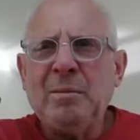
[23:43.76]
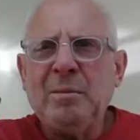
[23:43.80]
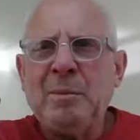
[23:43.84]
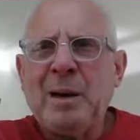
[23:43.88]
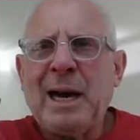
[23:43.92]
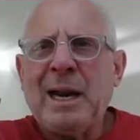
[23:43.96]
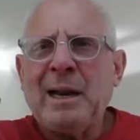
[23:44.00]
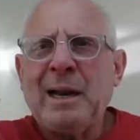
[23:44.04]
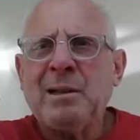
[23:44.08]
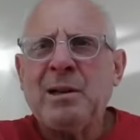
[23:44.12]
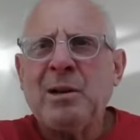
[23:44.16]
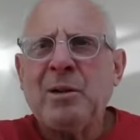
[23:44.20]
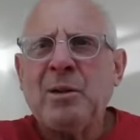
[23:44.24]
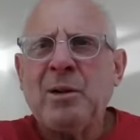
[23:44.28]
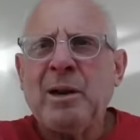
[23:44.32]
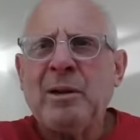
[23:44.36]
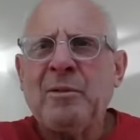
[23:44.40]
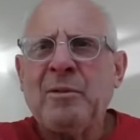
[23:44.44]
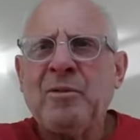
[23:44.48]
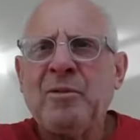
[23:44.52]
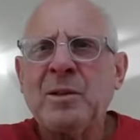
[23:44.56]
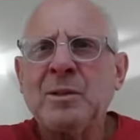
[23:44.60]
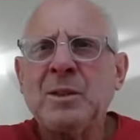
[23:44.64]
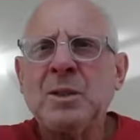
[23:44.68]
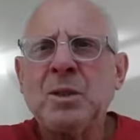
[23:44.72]
monetary
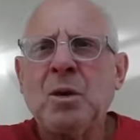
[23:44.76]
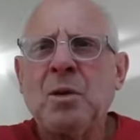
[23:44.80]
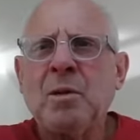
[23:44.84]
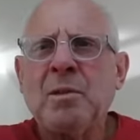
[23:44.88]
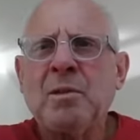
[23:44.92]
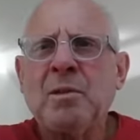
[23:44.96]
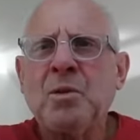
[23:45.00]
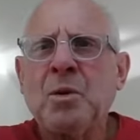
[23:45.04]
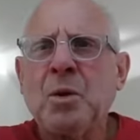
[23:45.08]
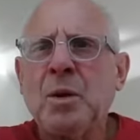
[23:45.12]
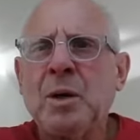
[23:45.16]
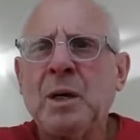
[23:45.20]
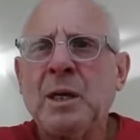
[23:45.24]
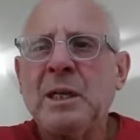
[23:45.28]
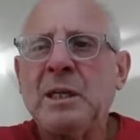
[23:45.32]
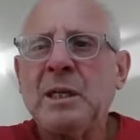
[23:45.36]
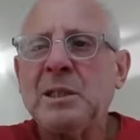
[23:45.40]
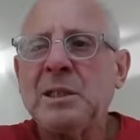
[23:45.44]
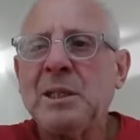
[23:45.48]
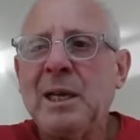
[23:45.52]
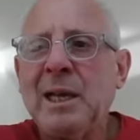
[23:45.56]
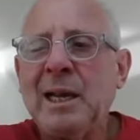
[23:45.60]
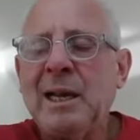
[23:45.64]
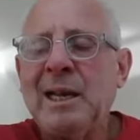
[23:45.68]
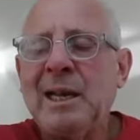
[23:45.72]
and fiscal
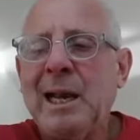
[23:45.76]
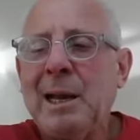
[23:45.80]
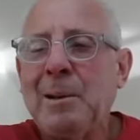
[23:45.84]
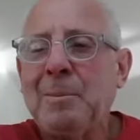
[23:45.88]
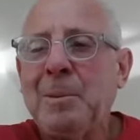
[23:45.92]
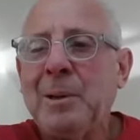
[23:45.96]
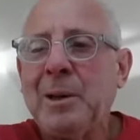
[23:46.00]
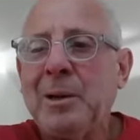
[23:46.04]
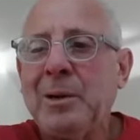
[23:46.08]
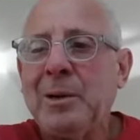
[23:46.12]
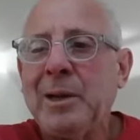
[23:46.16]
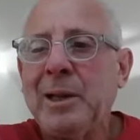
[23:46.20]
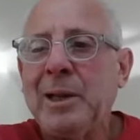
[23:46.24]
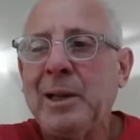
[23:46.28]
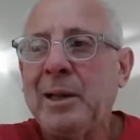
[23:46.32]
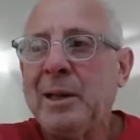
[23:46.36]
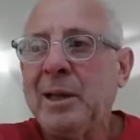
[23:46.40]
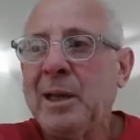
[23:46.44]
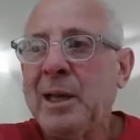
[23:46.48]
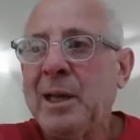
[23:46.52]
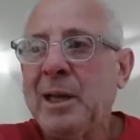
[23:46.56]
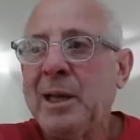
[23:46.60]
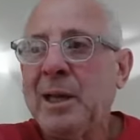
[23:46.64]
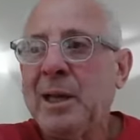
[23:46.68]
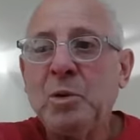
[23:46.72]
authorities in that period
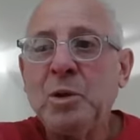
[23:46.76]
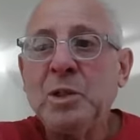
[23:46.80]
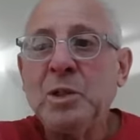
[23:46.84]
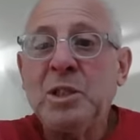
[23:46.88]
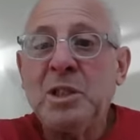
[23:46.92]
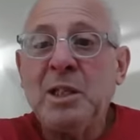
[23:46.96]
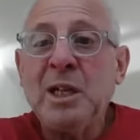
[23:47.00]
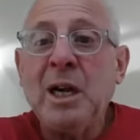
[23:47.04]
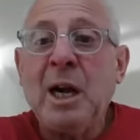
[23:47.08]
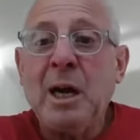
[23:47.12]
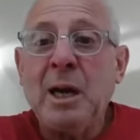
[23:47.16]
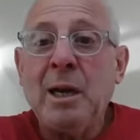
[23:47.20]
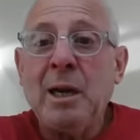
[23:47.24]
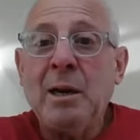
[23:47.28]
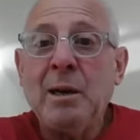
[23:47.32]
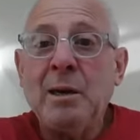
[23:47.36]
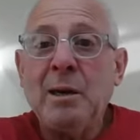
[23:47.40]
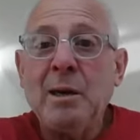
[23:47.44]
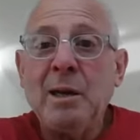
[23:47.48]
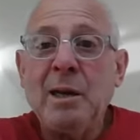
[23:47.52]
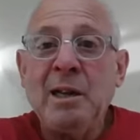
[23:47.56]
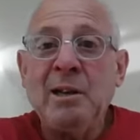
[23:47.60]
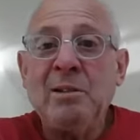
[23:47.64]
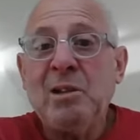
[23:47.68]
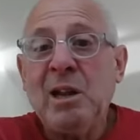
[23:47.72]
was done
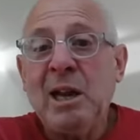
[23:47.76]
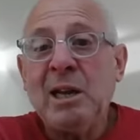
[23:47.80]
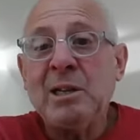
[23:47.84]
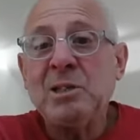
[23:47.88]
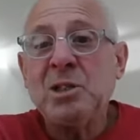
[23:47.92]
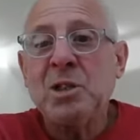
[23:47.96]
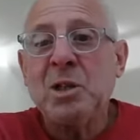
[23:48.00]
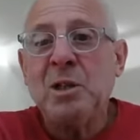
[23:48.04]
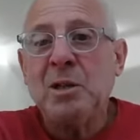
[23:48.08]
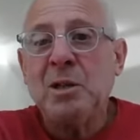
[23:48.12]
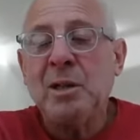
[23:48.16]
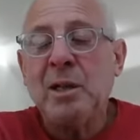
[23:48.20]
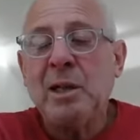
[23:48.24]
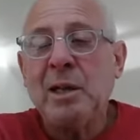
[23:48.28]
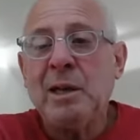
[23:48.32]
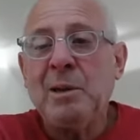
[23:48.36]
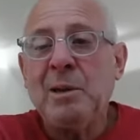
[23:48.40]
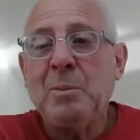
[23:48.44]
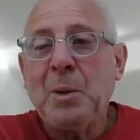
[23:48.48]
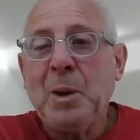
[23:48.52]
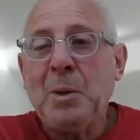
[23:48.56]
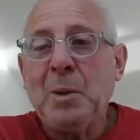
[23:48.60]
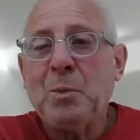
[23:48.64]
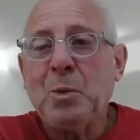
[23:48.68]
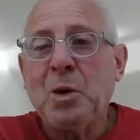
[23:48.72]
intentionally.
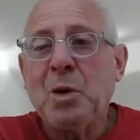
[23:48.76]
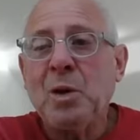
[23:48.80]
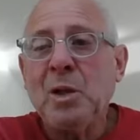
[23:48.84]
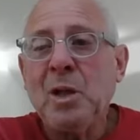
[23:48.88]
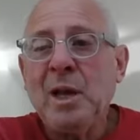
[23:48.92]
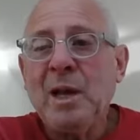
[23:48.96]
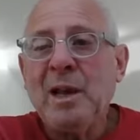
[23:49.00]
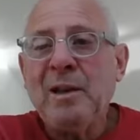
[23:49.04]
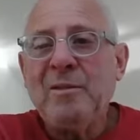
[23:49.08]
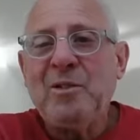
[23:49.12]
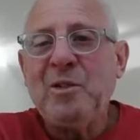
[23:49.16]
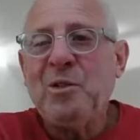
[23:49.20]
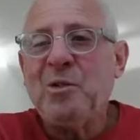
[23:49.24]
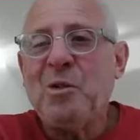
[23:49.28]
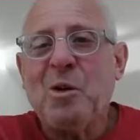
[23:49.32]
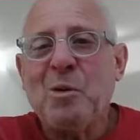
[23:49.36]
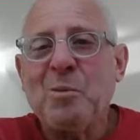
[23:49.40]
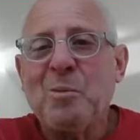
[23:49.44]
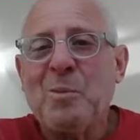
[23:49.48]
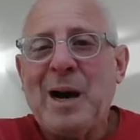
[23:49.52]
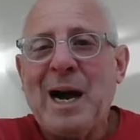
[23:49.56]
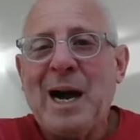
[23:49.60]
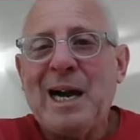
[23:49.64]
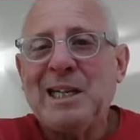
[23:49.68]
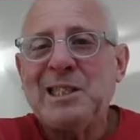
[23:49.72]
And people, if you
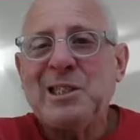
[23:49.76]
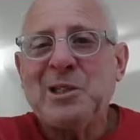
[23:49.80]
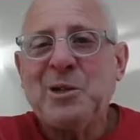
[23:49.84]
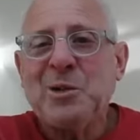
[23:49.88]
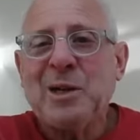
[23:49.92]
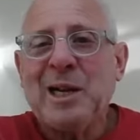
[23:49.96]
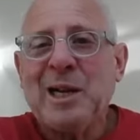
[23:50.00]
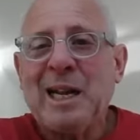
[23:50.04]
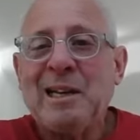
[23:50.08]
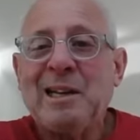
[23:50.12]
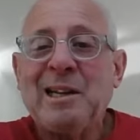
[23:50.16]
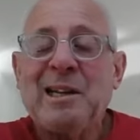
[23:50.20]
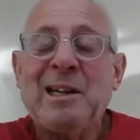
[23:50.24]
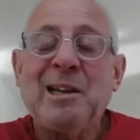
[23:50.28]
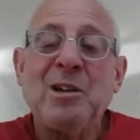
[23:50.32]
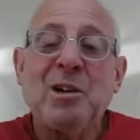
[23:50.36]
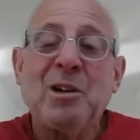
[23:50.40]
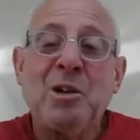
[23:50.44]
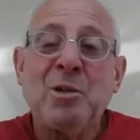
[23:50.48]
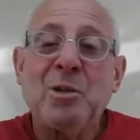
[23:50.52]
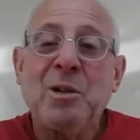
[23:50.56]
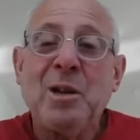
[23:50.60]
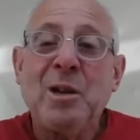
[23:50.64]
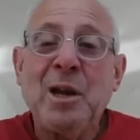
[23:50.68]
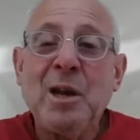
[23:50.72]
owned bonds, you were getting
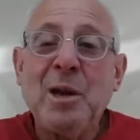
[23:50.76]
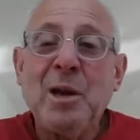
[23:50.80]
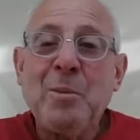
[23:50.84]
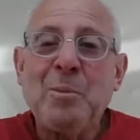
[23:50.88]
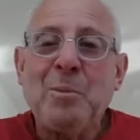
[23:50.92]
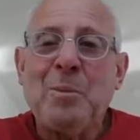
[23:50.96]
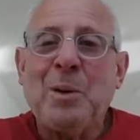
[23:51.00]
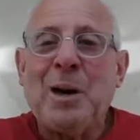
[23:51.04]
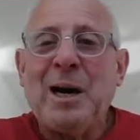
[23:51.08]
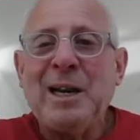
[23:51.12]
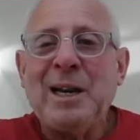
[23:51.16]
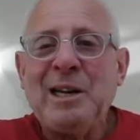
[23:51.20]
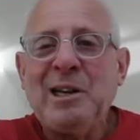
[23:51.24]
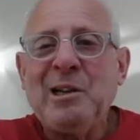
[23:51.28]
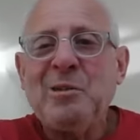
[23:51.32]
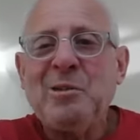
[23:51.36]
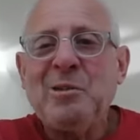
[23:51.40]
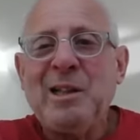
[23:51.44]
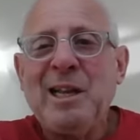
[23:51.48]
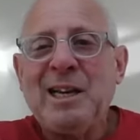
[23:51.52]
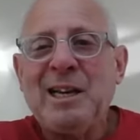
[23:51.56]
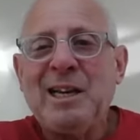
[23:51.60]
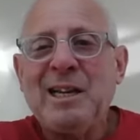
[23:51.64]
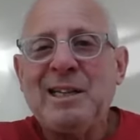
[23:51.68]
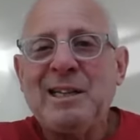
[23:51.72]
killed, but you
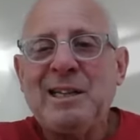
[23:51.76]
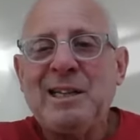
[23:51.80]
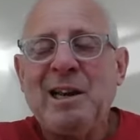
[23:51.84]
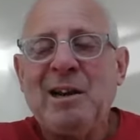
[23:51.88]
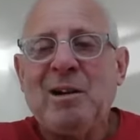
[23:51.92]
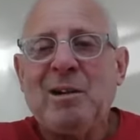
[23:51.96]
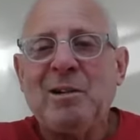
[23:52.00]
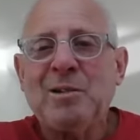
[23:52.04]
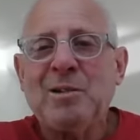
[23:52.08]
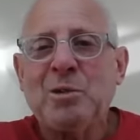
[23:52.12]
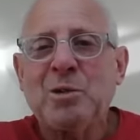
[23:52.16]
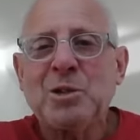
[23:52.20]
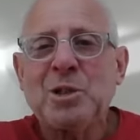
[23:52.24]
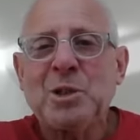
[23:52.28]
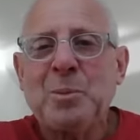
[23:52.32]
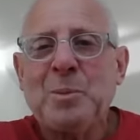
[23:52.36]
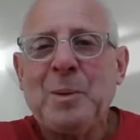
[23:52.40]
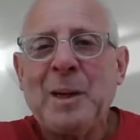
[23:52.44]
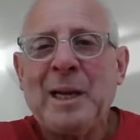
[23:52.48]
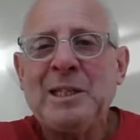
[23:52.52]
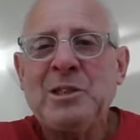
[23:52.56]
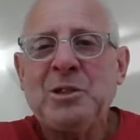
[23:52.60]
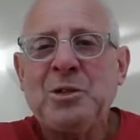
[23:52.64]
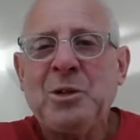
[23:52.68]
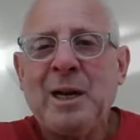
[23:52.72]
did it, there was a
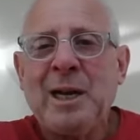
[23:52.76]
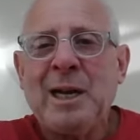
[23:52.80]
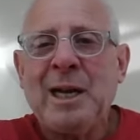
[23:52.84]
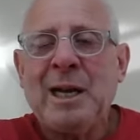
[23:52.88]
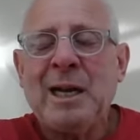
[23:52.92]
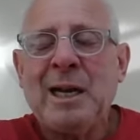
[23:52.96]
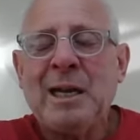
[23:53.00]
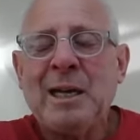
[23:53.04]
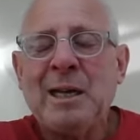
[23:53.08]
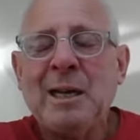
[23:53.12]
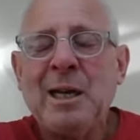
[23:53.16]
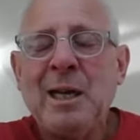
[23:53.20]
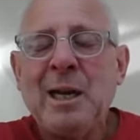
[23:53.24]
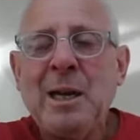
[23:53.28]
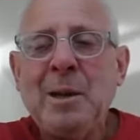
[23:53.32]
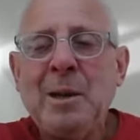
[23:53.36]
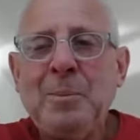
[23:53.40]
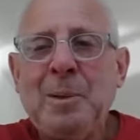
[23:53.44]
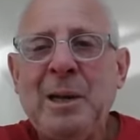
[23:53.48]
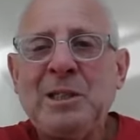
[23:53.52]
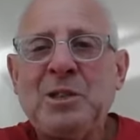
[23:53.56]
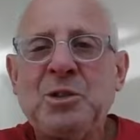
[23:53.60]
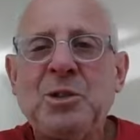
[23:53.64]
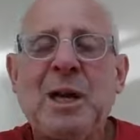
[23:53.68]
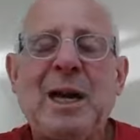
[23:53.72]

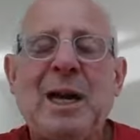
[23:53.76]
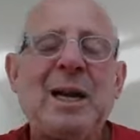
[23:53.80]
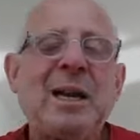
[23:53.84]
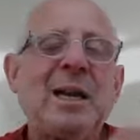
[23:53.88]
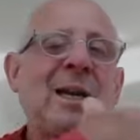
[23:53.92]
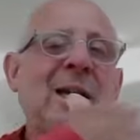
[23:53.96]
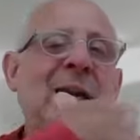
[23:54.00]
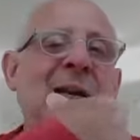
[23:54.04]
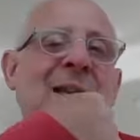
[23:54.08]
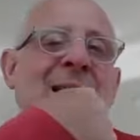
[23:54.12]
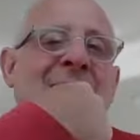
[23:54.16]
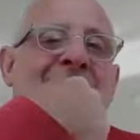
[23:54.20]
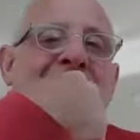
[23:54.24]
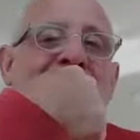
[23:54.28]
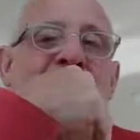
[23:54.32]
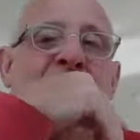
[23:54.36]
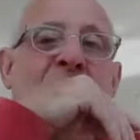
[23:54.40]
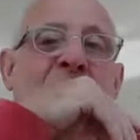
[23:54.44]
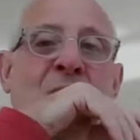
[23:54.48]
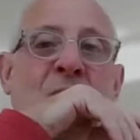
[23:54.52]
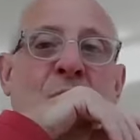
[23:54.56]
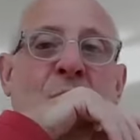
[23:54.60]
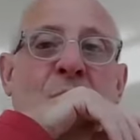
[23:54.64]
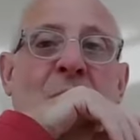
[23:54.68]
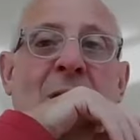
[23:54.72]
patriotic
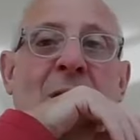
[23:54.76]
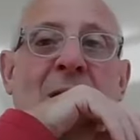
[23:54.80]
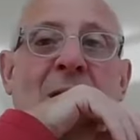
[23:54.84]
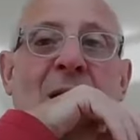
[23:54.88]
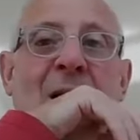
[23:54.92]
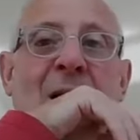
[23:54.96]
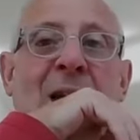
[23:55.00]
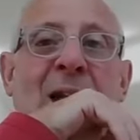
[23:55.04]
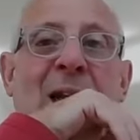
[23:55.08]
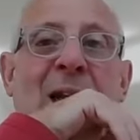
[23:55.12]
endeavor to it.